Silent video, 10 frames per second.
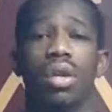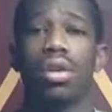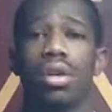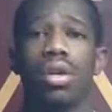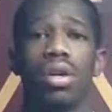
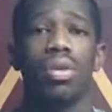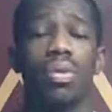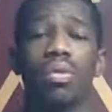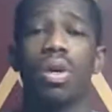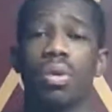You
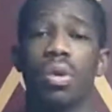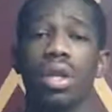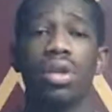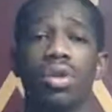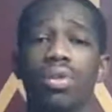know, we want to
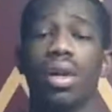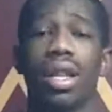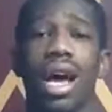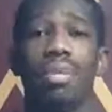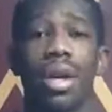really do
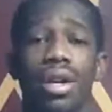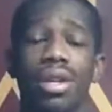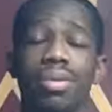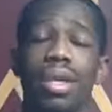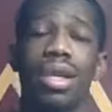a lot
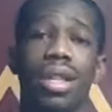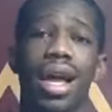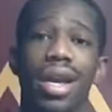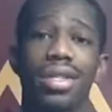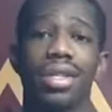better than we did
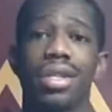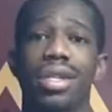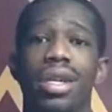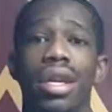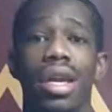last
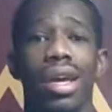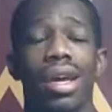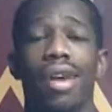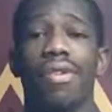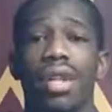year,
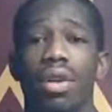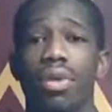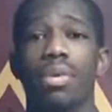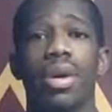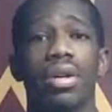and I feel like
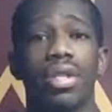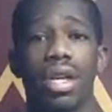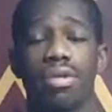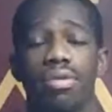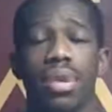we're a better
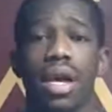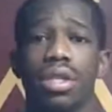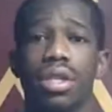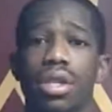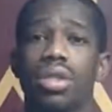team from
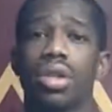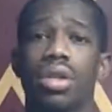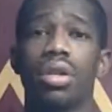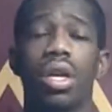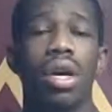last year.
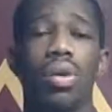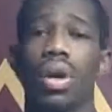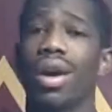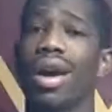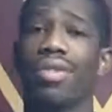So
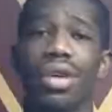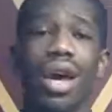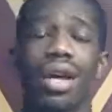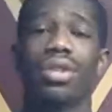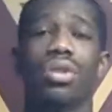we all have good
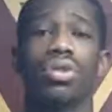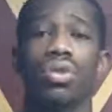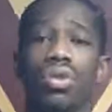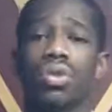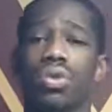
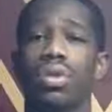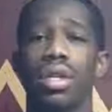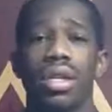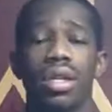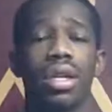
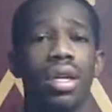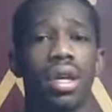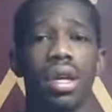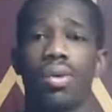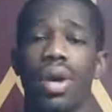attitudes and
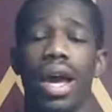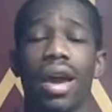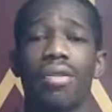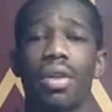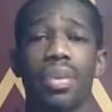we
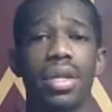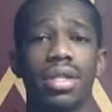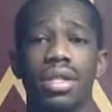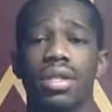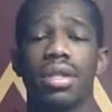have the
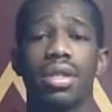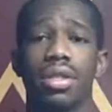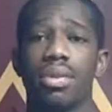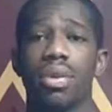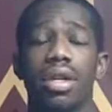pieces
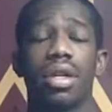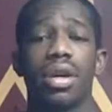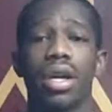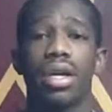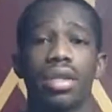to be a
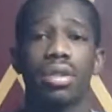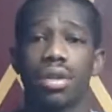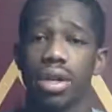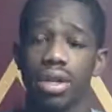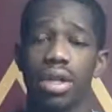great
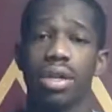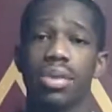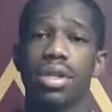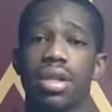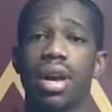
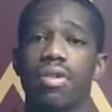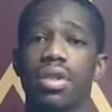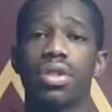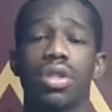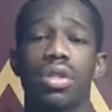team in this
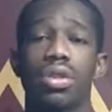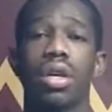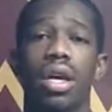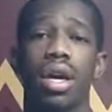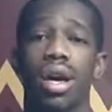conference, so
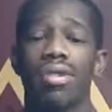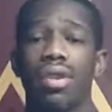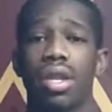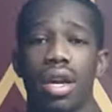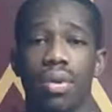I
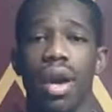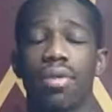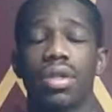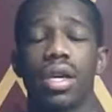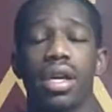feel like we
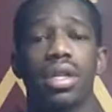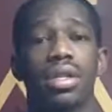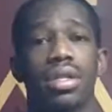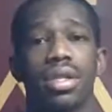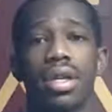have a
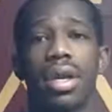chance.